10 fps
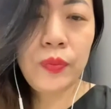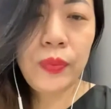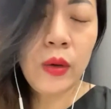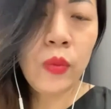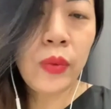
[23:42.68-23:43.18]

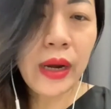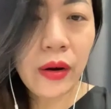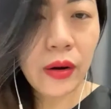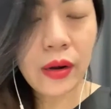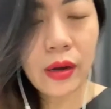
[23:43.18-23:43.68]
be
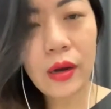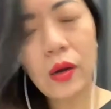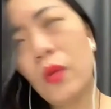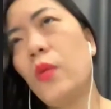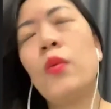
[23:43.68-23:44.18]
where
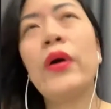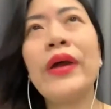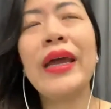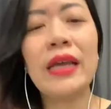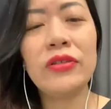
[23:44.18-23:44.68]

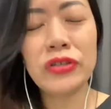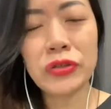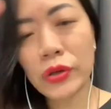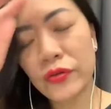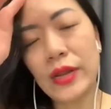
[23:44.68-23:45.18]
I can
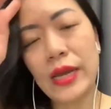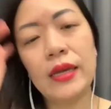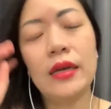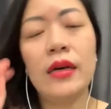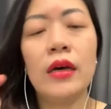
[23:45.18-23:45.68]
sort of
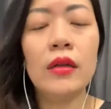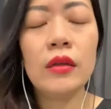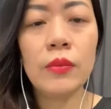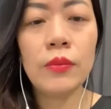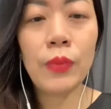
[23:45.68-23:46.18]
like
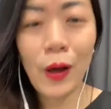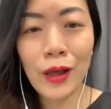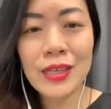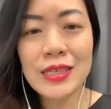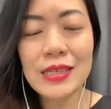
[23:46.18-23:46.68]

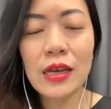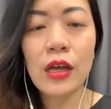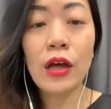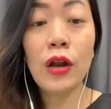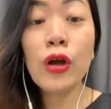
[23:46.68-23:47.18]
pause,
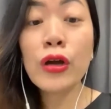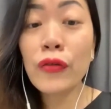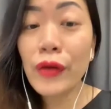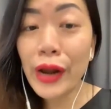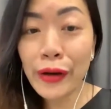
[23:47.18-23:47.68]

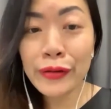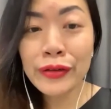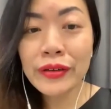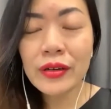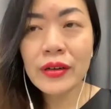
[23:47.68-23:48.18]
look
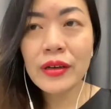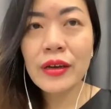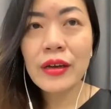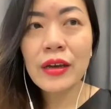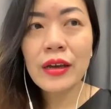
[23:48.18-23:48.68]
around,
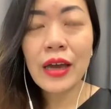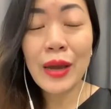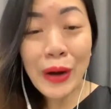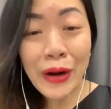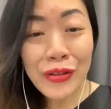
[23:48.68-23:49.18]

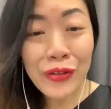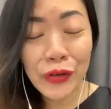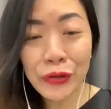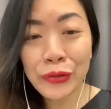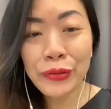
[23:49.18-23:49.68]
admire the
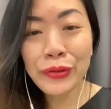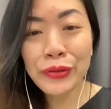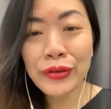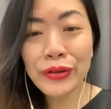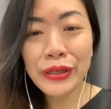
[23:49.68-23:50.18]

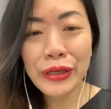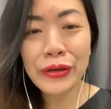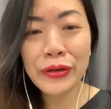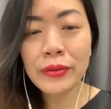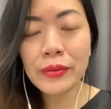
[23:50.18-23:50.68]
view,
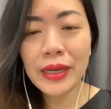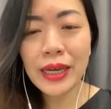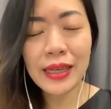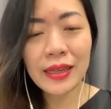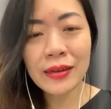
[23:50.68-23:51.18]

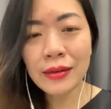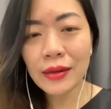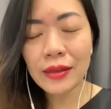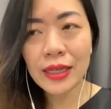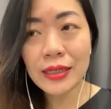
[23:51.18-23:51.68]
and
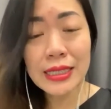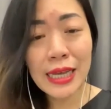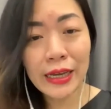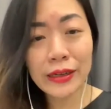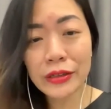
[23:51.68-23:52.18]
then
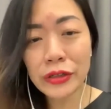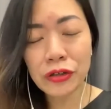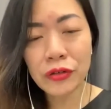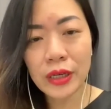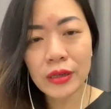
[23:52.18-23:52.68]
decide,
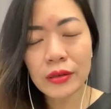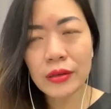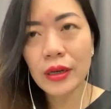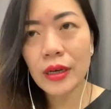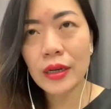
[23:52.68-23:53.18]

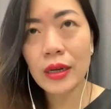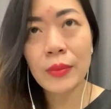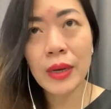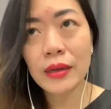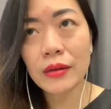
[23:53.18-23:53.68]
and
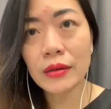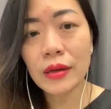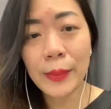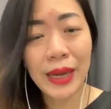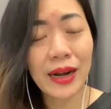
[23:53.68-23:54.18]
I
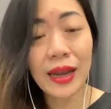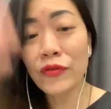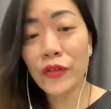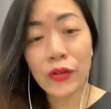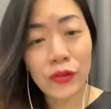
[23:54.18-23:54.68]
might
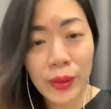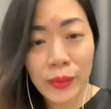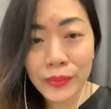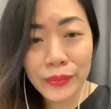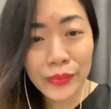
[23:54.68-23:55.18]
climb further
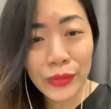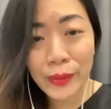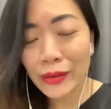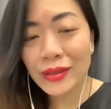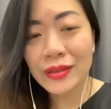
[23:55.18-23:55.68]
up the
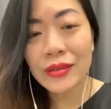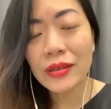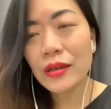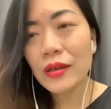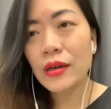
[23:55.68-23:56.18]
mountain.
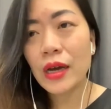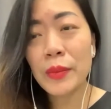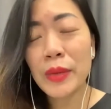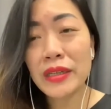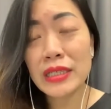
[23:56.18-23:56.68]

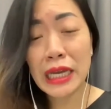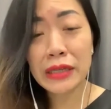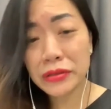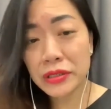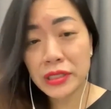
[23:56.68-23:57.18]
I might
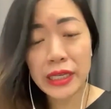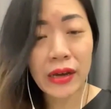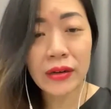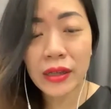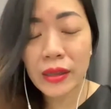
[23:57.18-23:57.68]
decide to ski
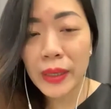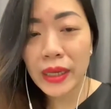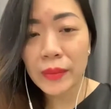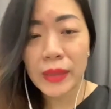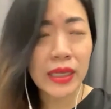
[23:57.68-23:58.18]
down a little
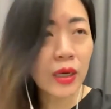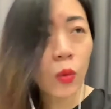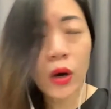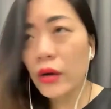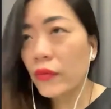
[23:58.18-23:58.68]
bit. I might take
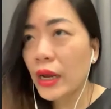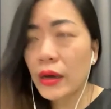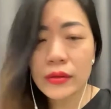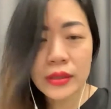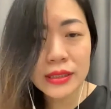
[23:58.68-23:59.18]
a walk
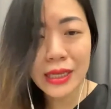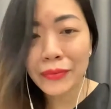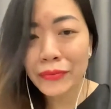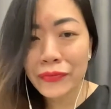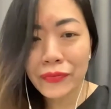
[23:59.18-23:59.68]
around the
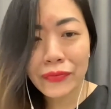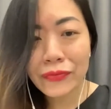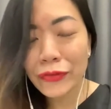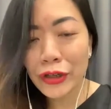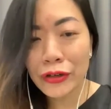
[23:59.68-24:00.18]
same,
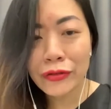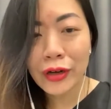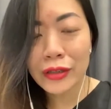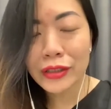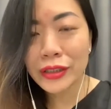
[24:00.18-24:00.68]

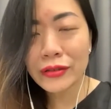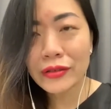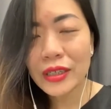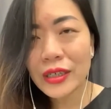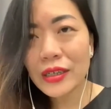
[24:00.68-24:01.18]

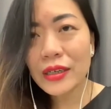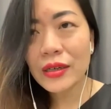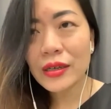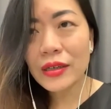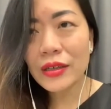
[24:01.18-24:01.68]
altitude,
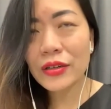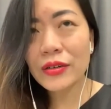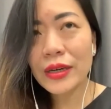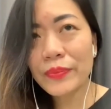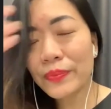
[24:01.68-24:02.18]

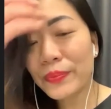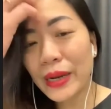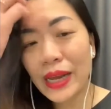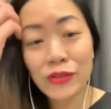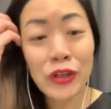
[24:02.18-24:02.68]

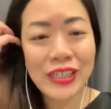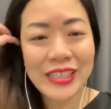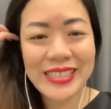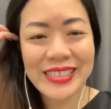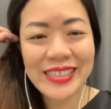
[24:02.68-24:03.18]
but I have
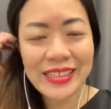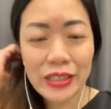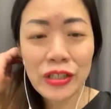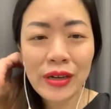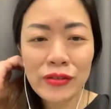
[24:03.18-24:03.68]
choice.
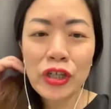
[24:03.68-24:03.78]
I have